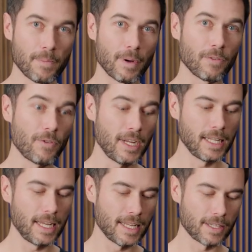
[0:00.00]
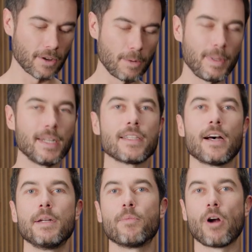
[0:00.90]
But really, it's going to be
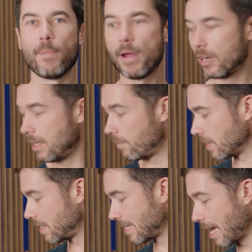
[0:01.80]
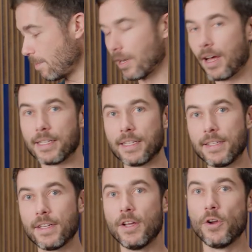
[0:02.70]
designed primarily for
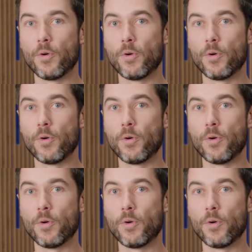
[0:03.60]
stabilizers,